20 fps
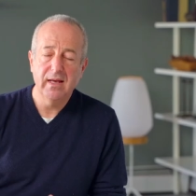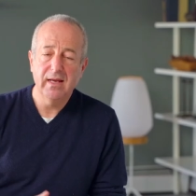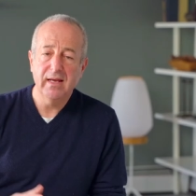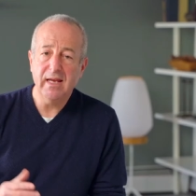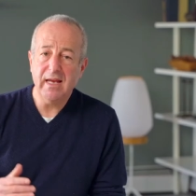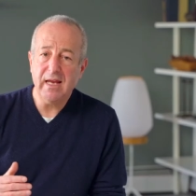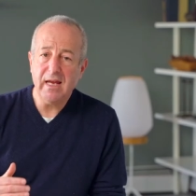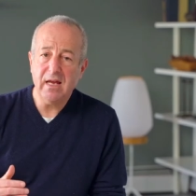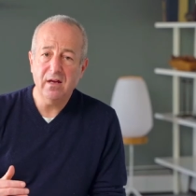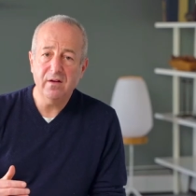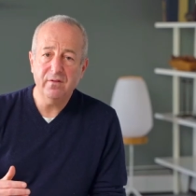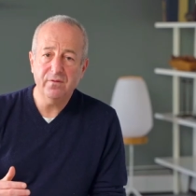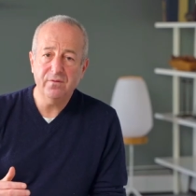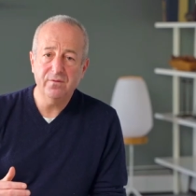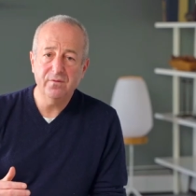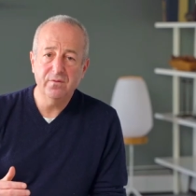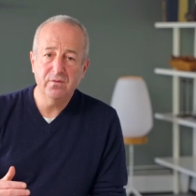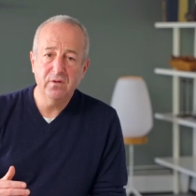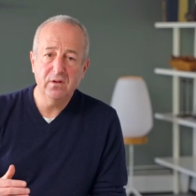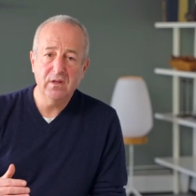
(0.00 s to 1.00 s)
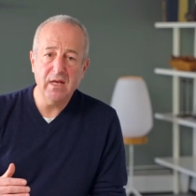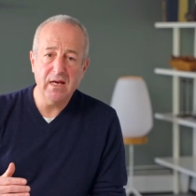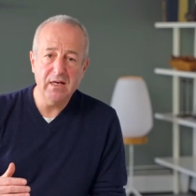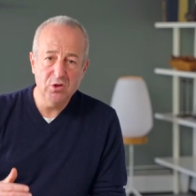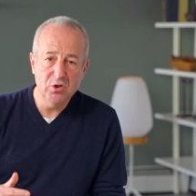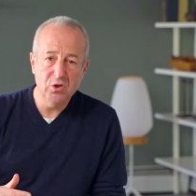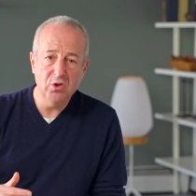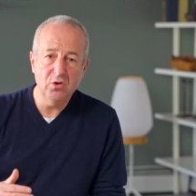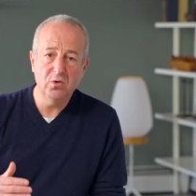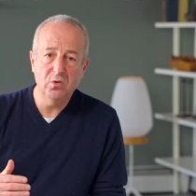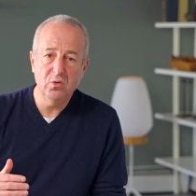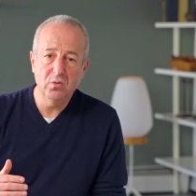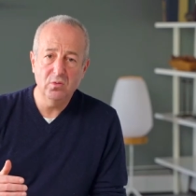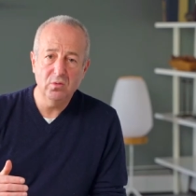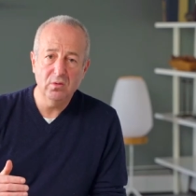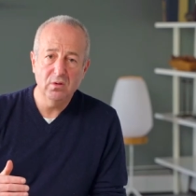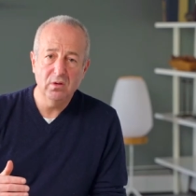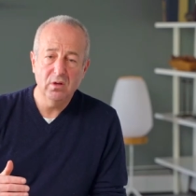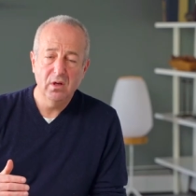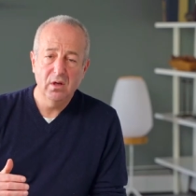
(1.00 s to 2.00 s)
If they do,
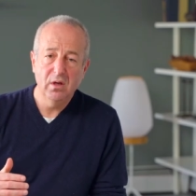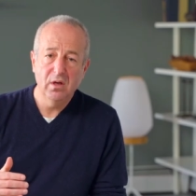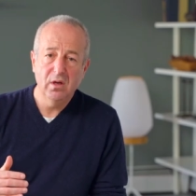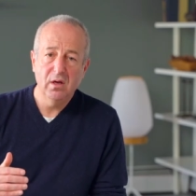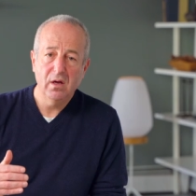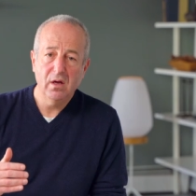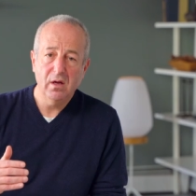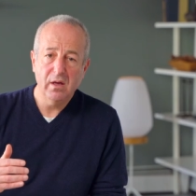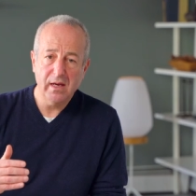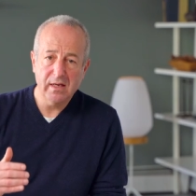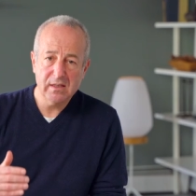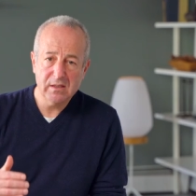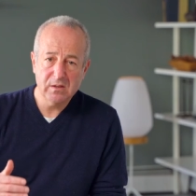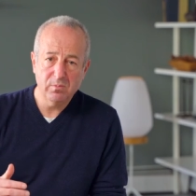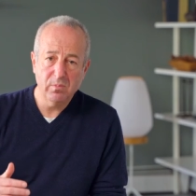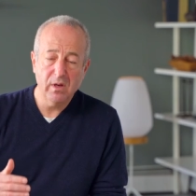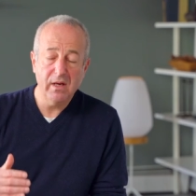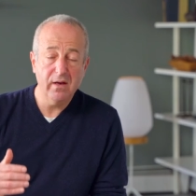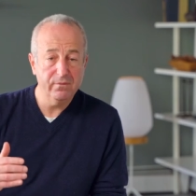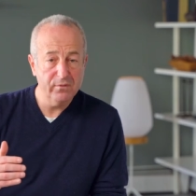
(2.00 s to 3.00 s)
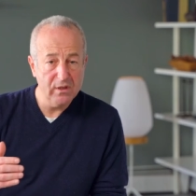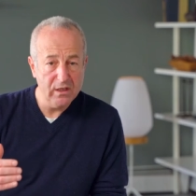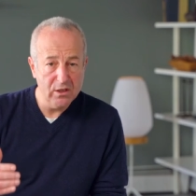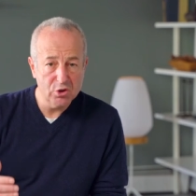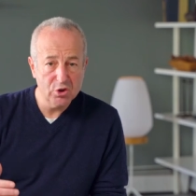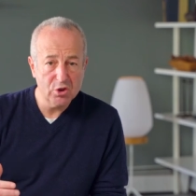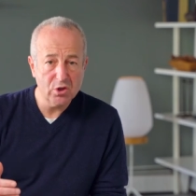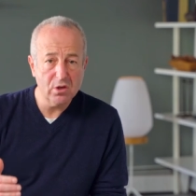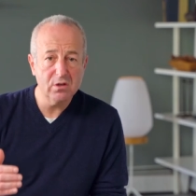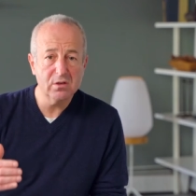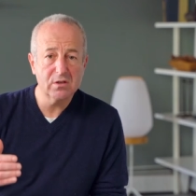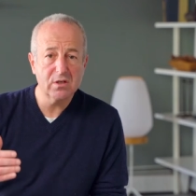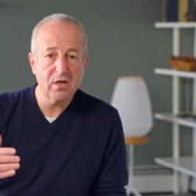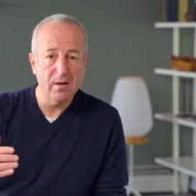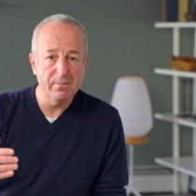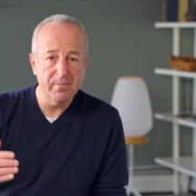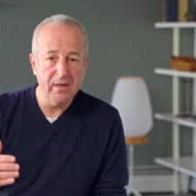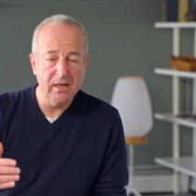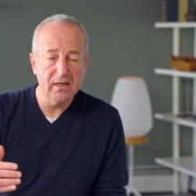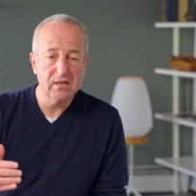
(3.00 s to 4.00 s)
if the insurance
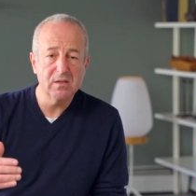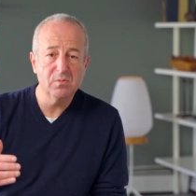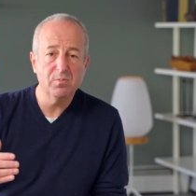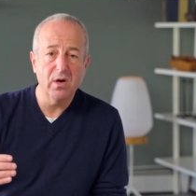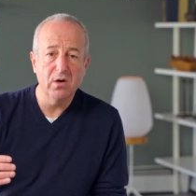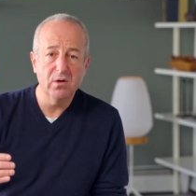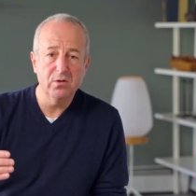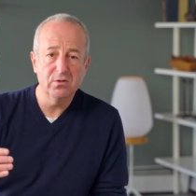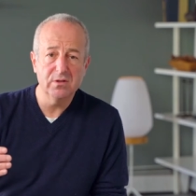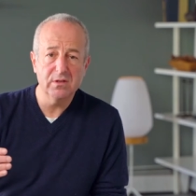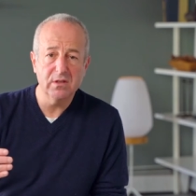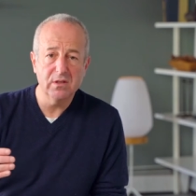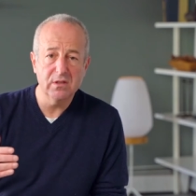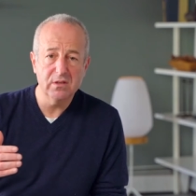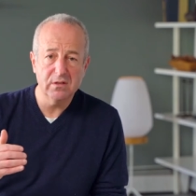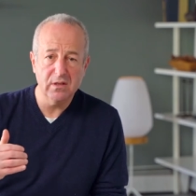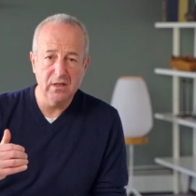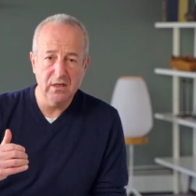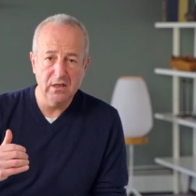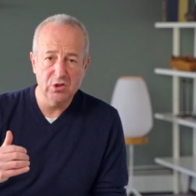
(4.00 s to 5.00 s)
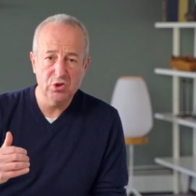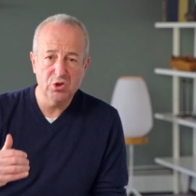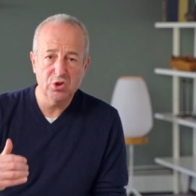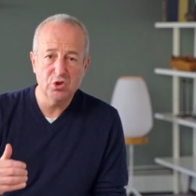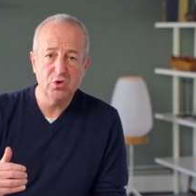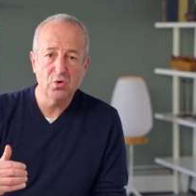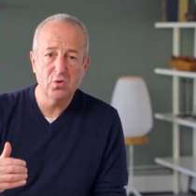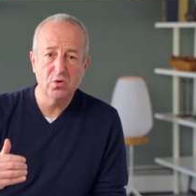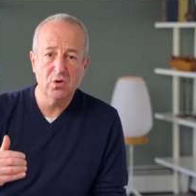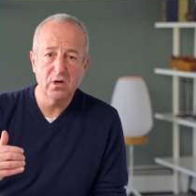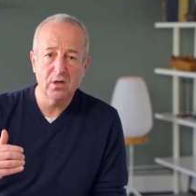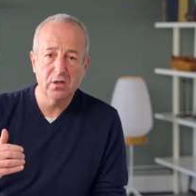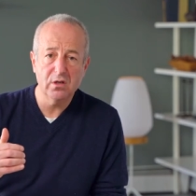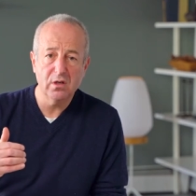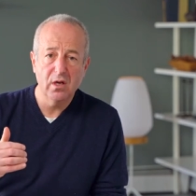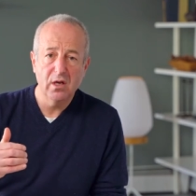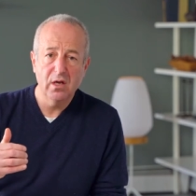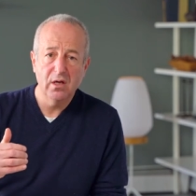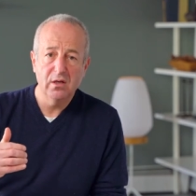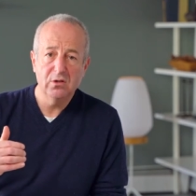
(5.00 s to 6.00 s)
company exposes the insured
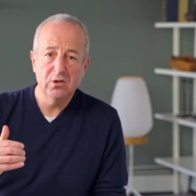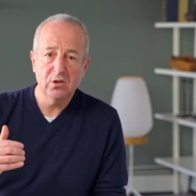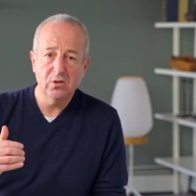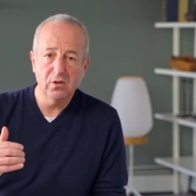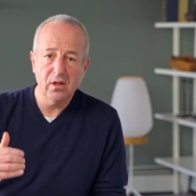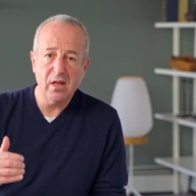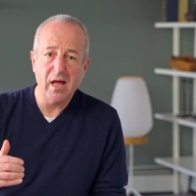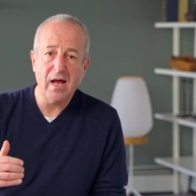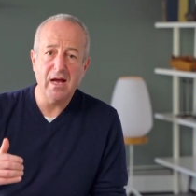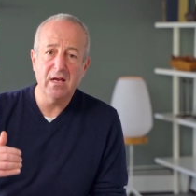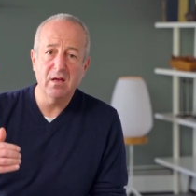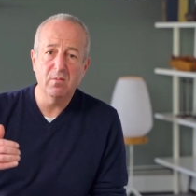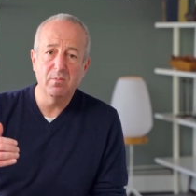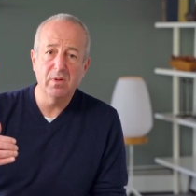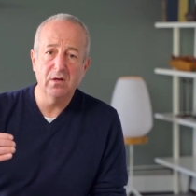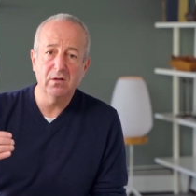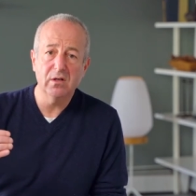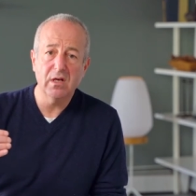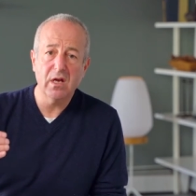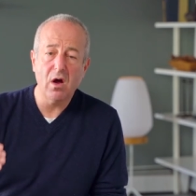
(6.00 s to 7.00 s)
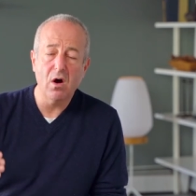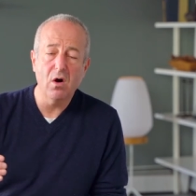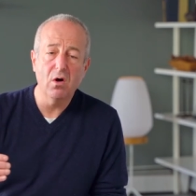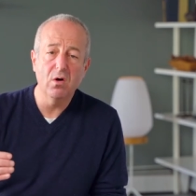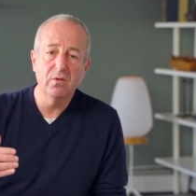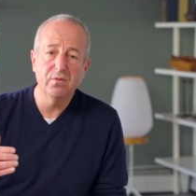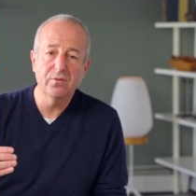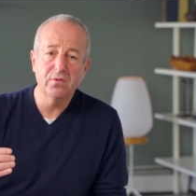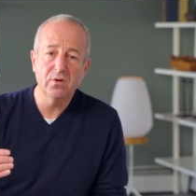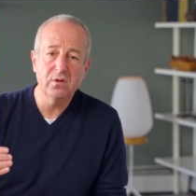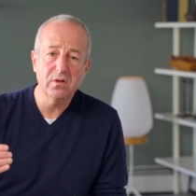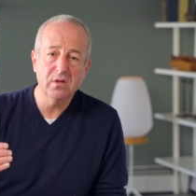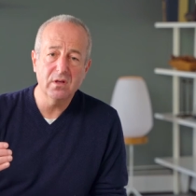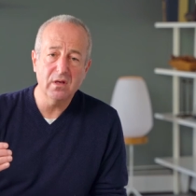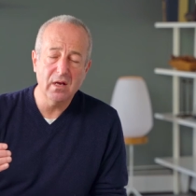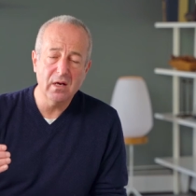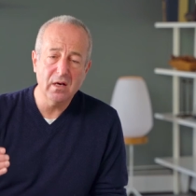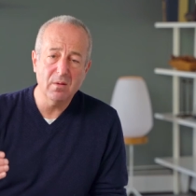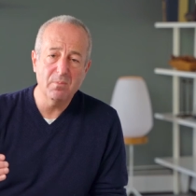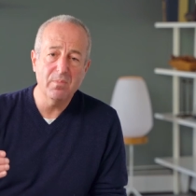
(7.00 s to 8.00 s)
to liability over
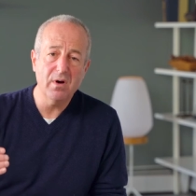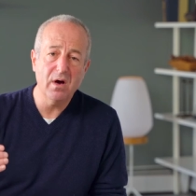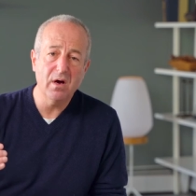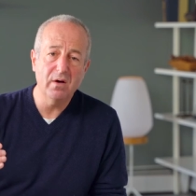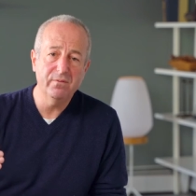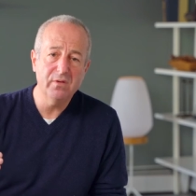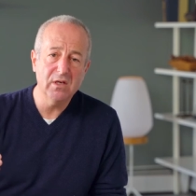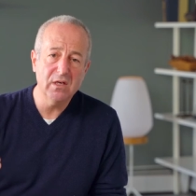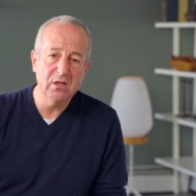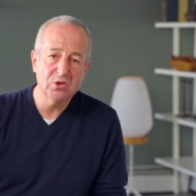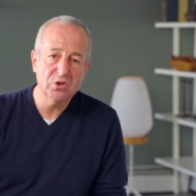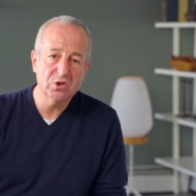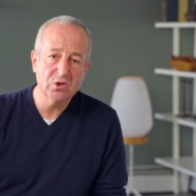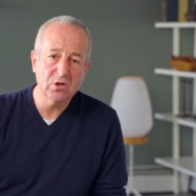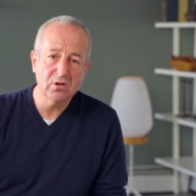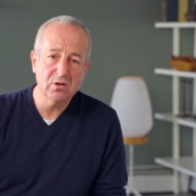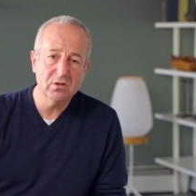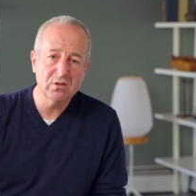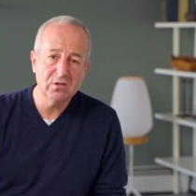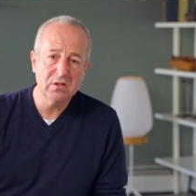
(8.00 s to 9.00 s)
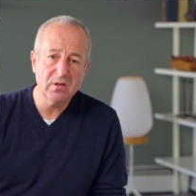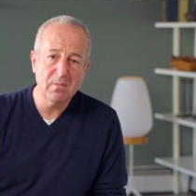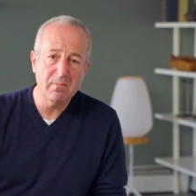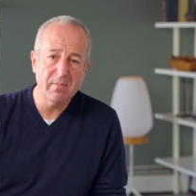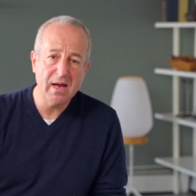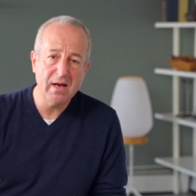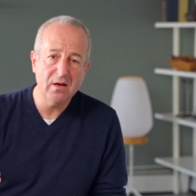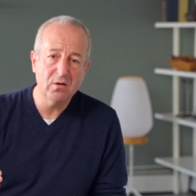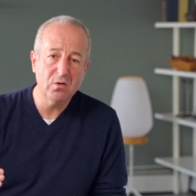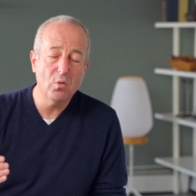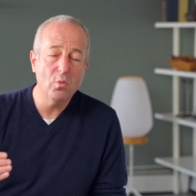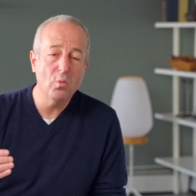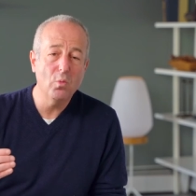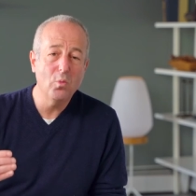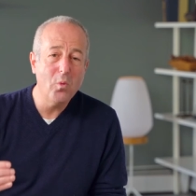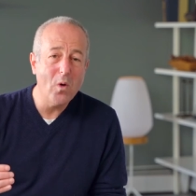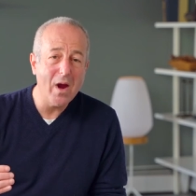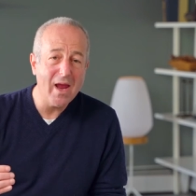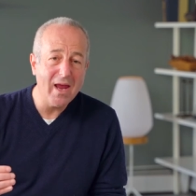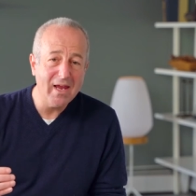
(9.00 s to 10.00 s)
and above the insurance amount
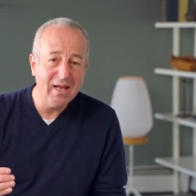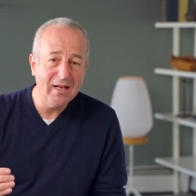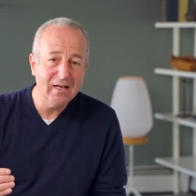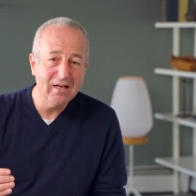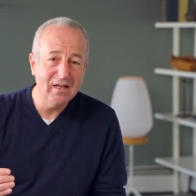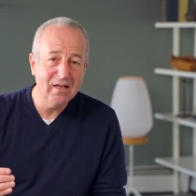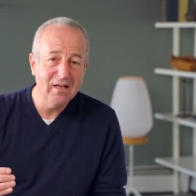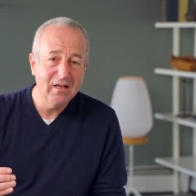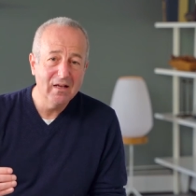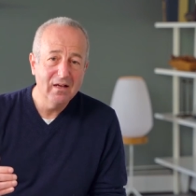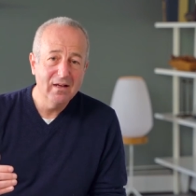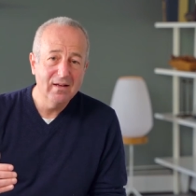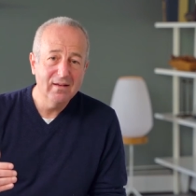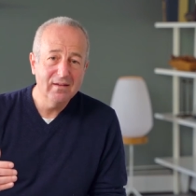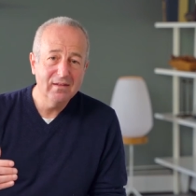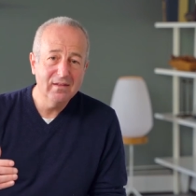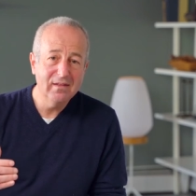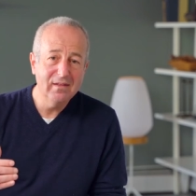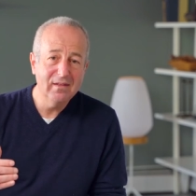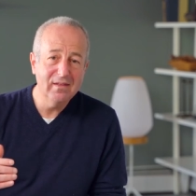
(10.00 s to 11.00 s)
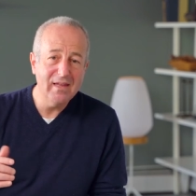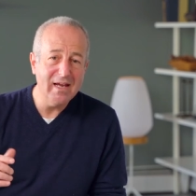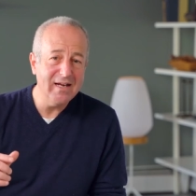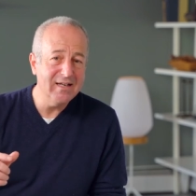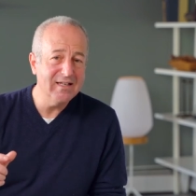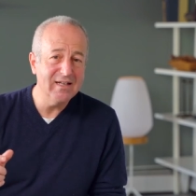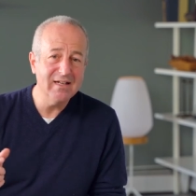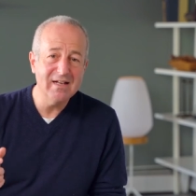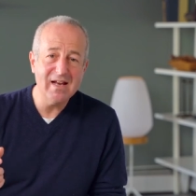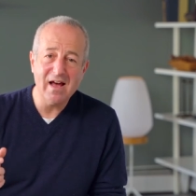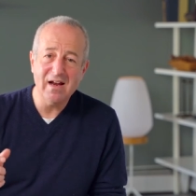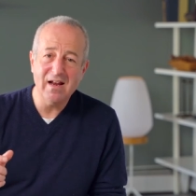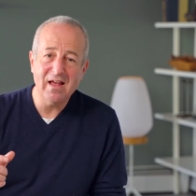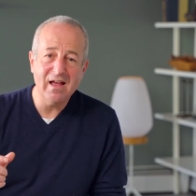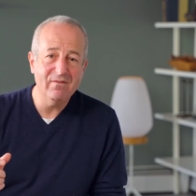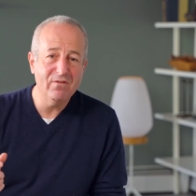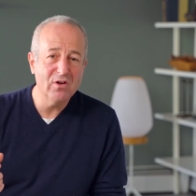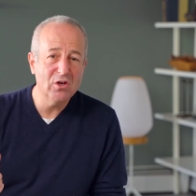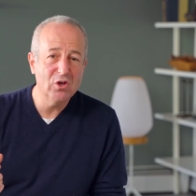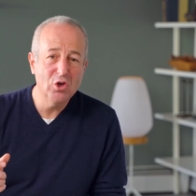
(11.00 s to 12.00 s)
when they did not
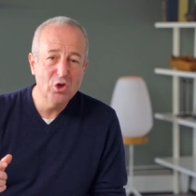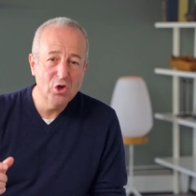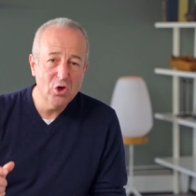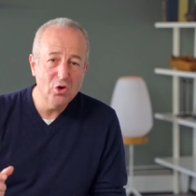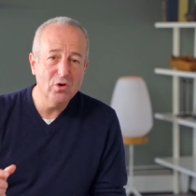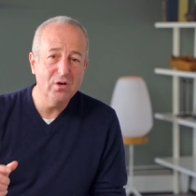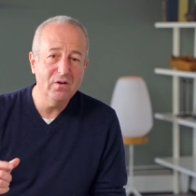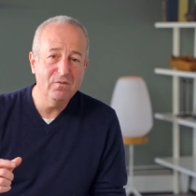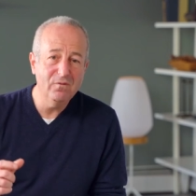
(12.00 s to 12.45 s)
have a good